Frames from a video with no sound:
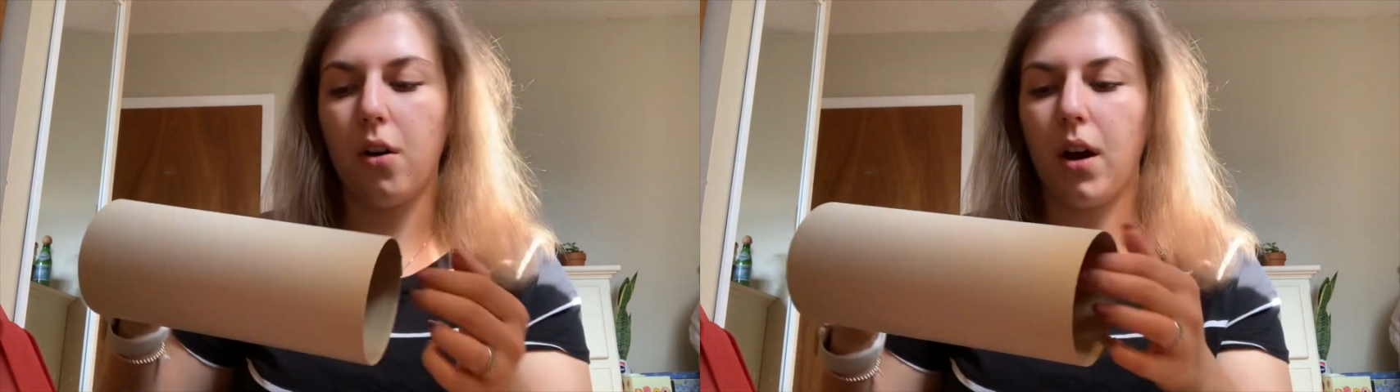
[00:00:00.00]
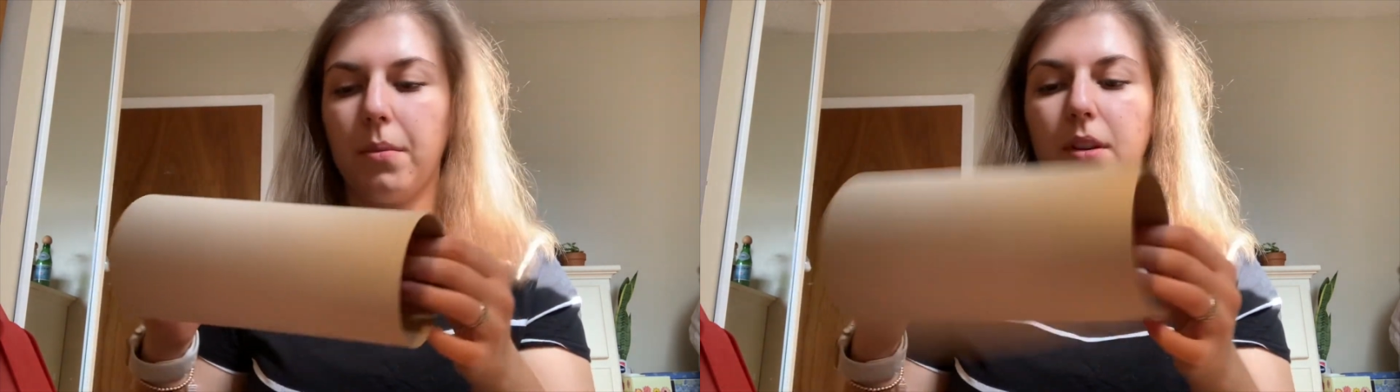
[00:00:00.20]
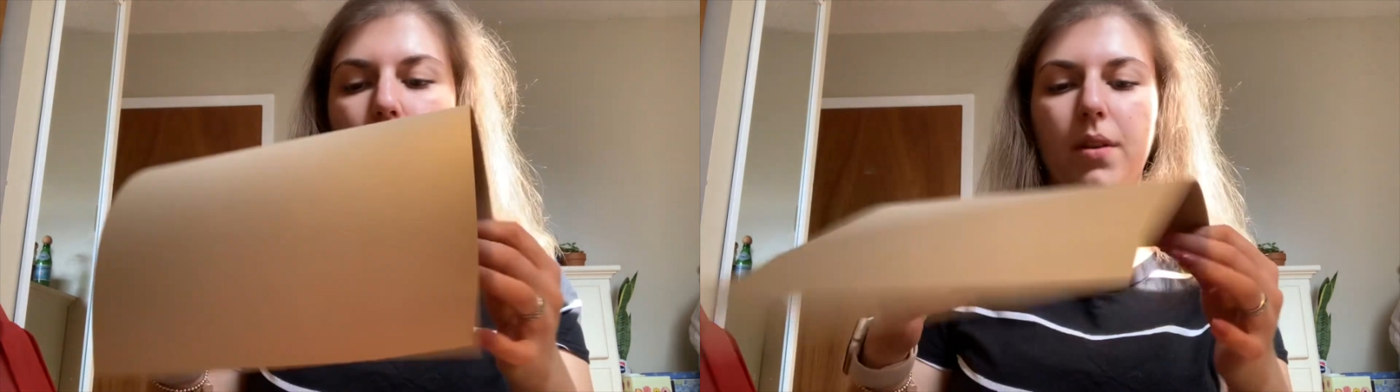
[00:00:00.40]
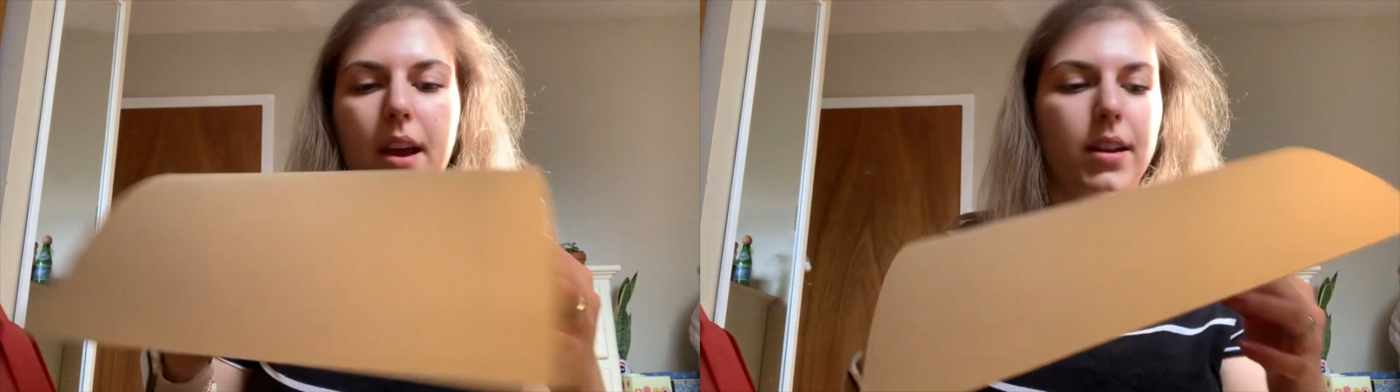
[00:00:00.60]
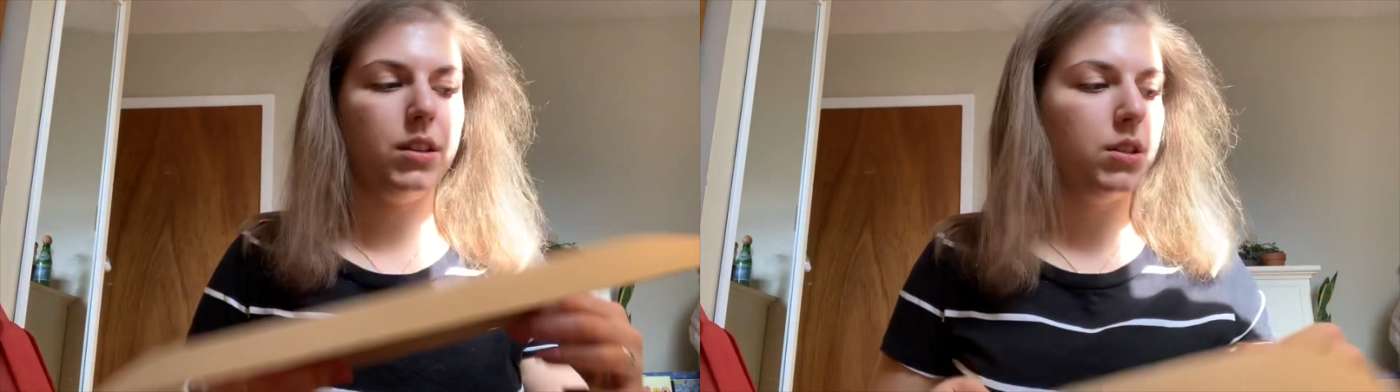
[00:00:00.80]
I'm going to go
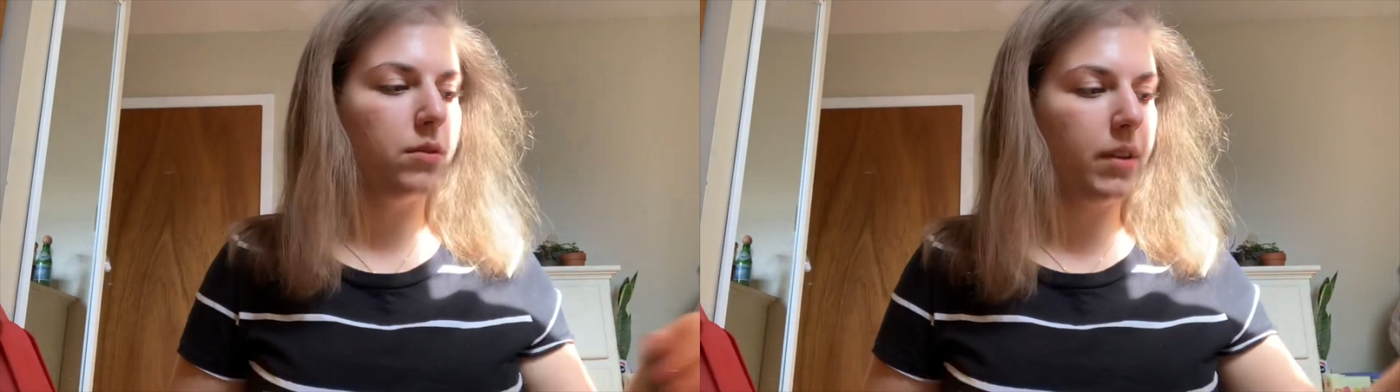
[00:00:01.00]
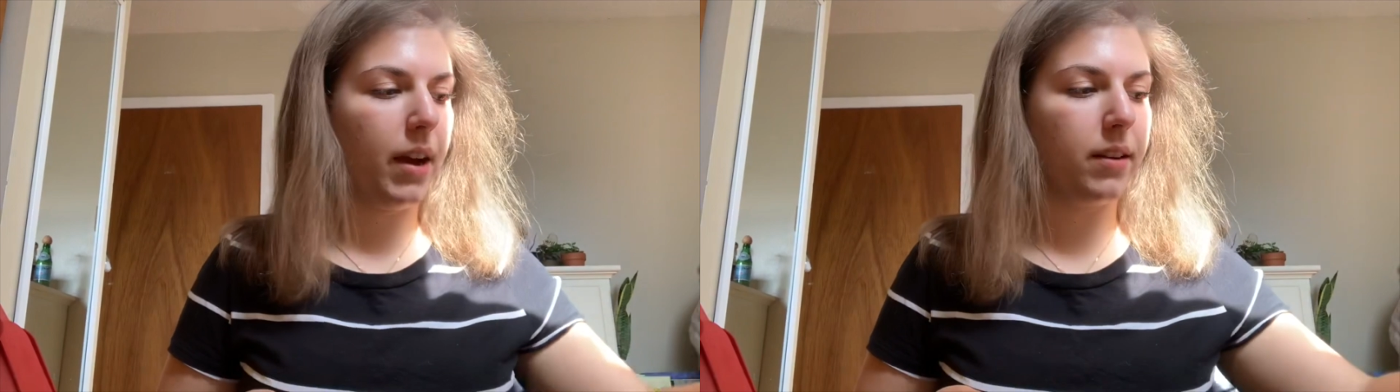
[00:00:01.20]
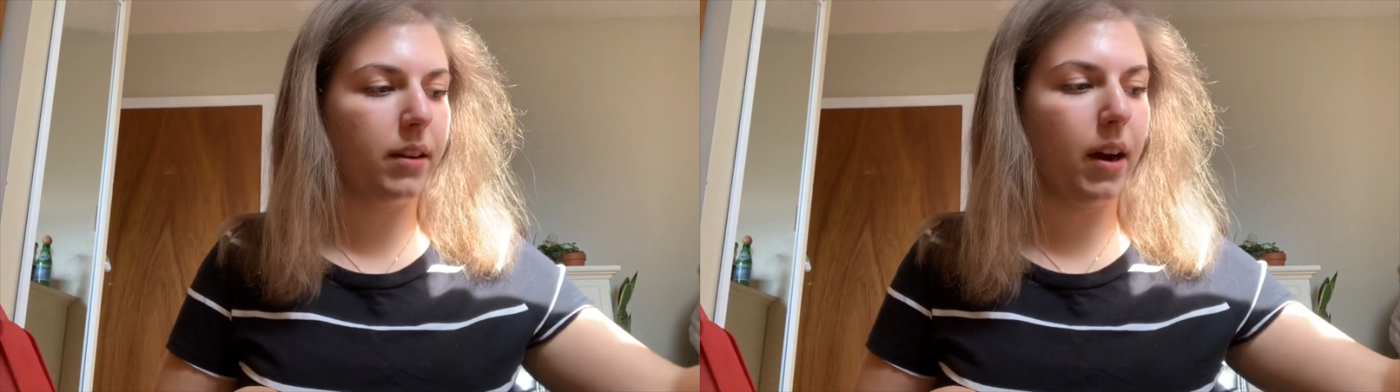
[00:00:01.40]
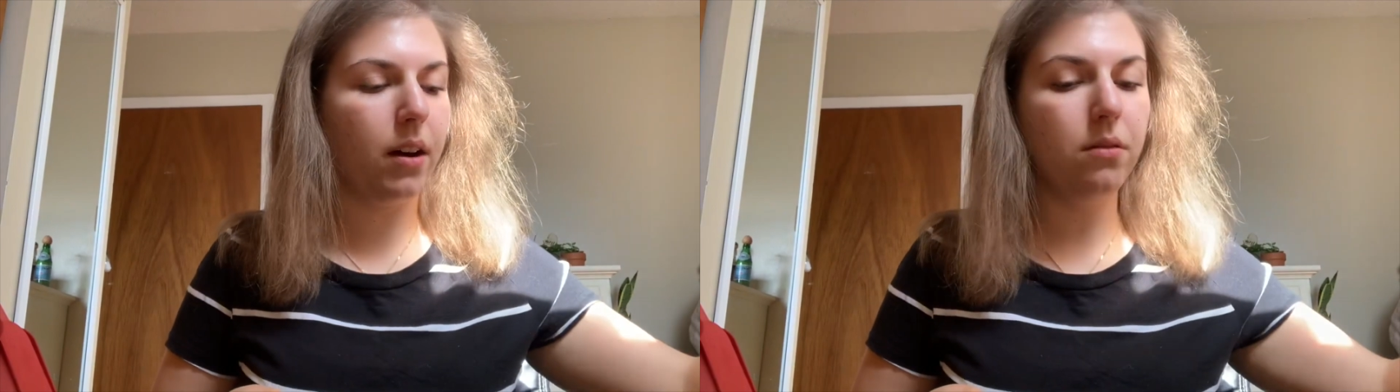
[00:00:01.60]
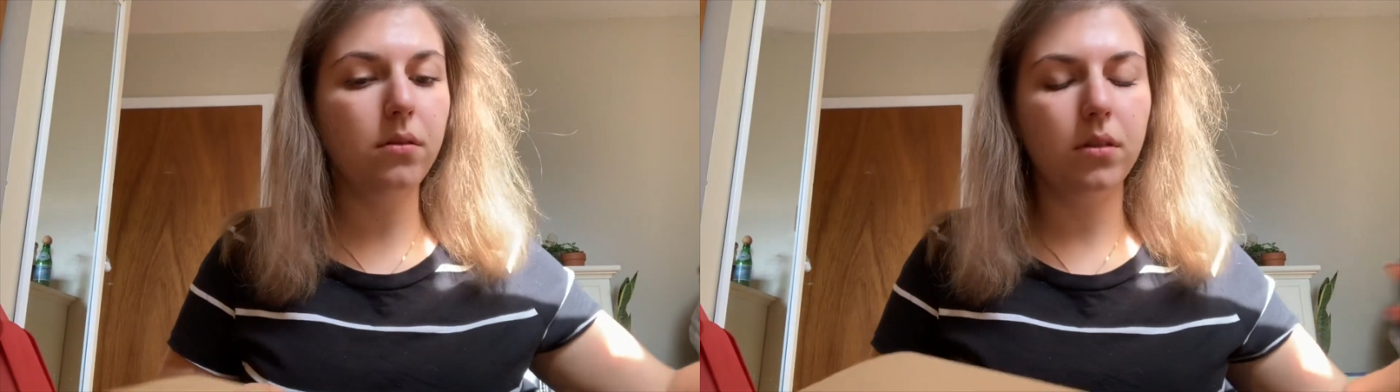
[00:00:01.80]
ahead and do that
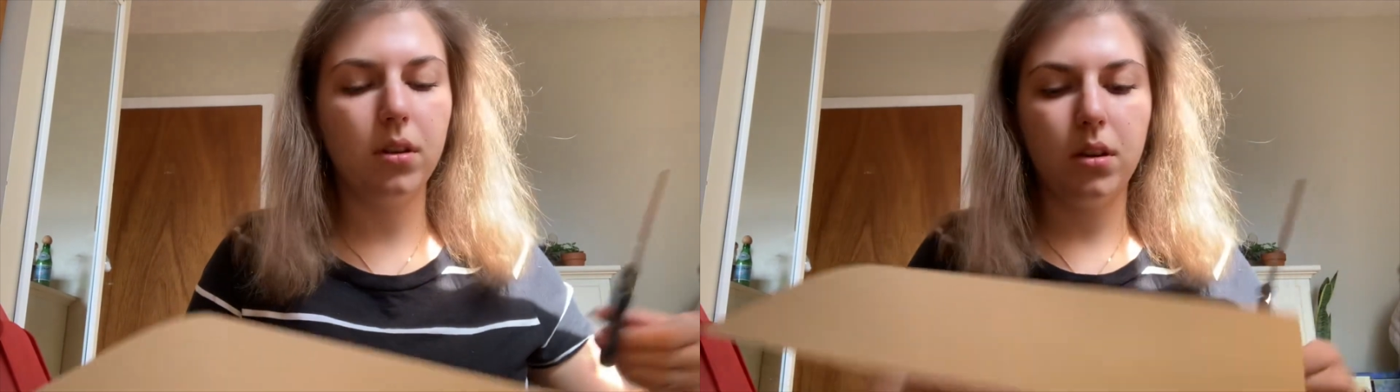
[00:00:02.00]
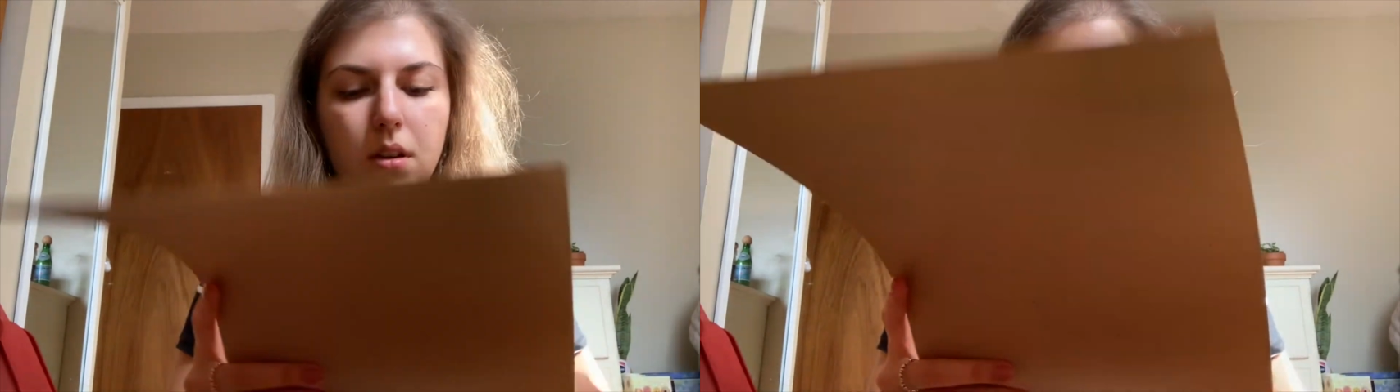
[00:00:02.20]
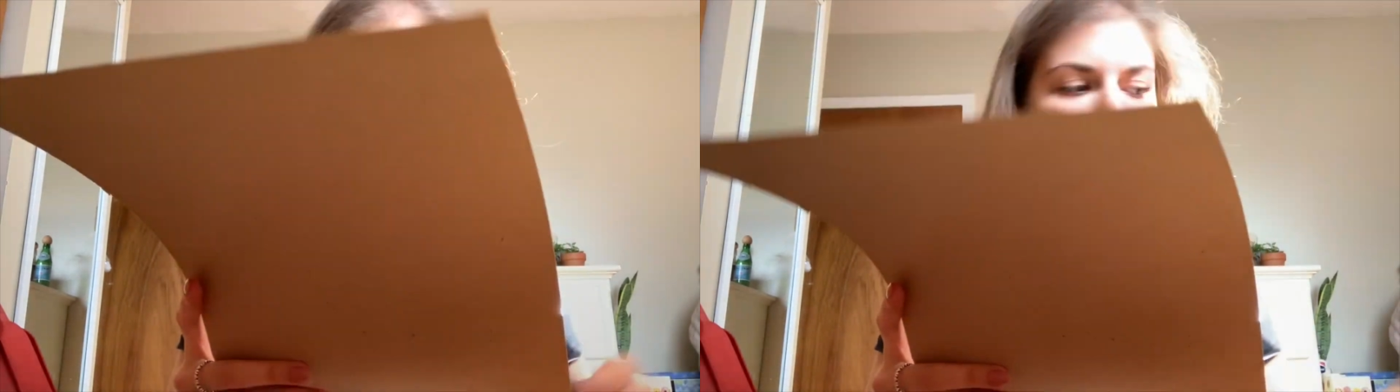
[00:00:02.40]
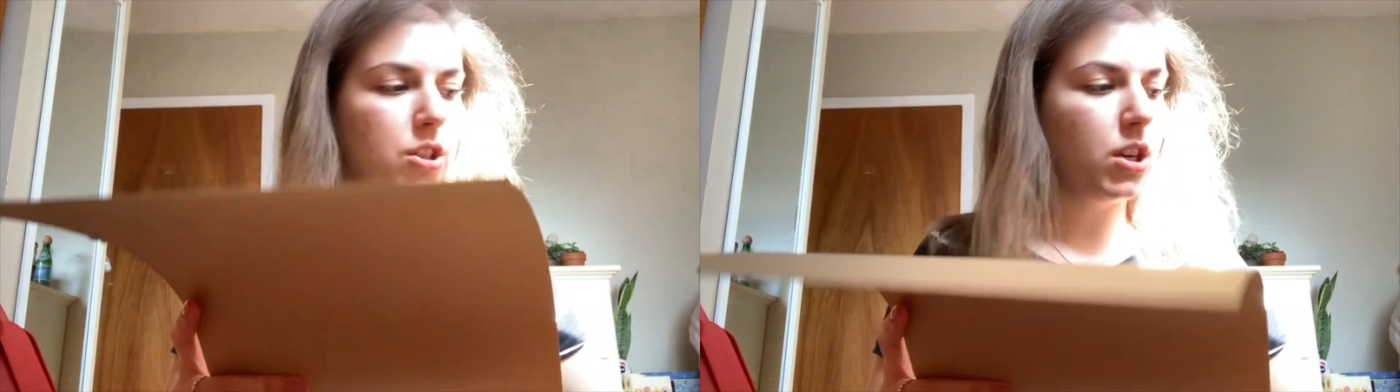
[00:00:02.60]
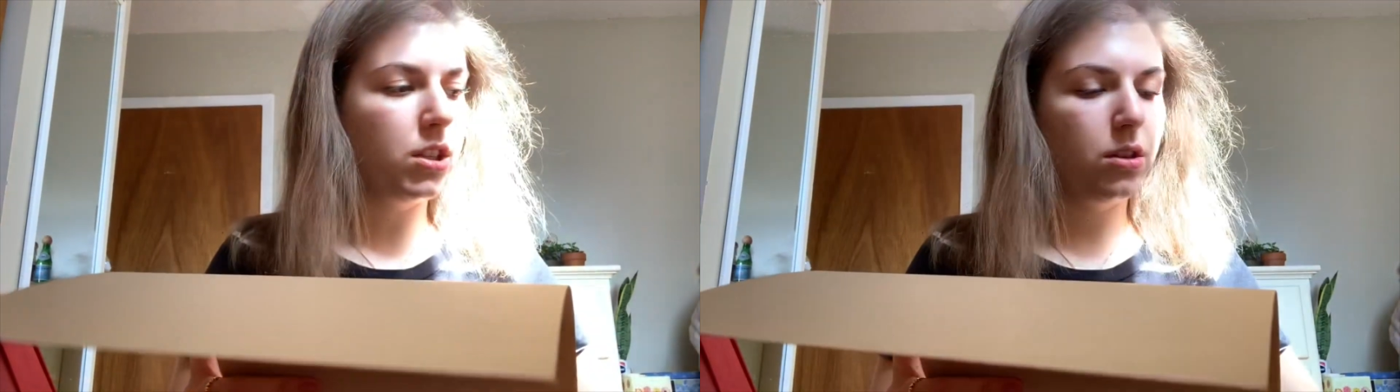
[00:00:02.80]
now,
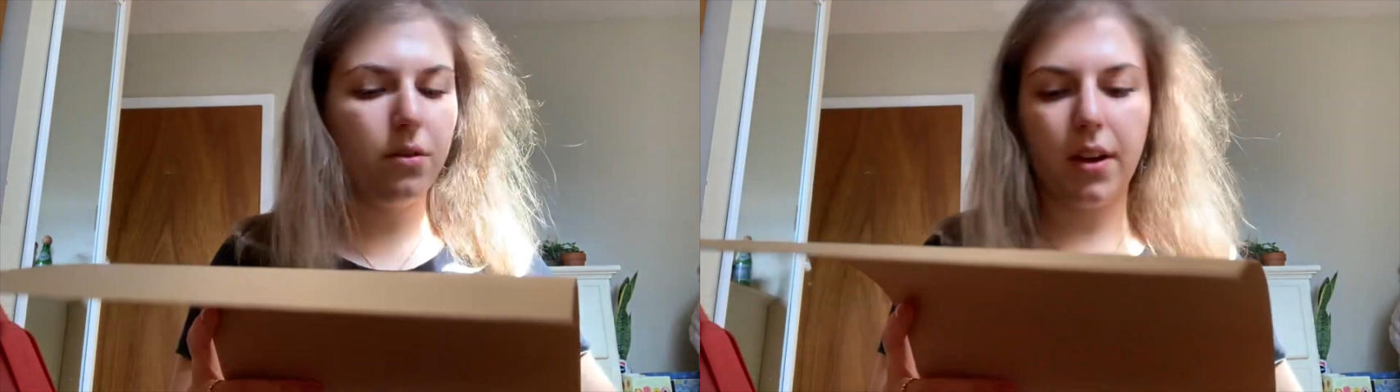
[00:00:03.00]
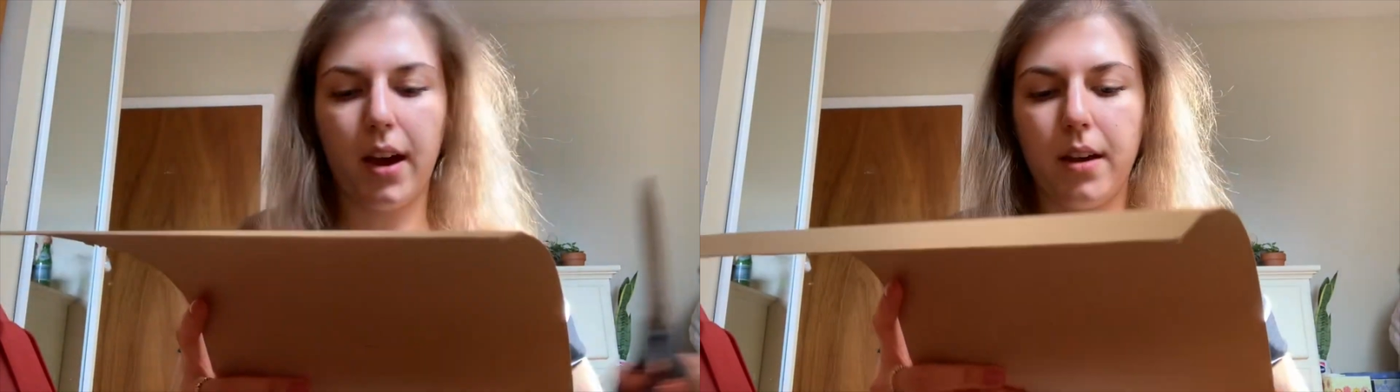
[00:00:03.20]
just so that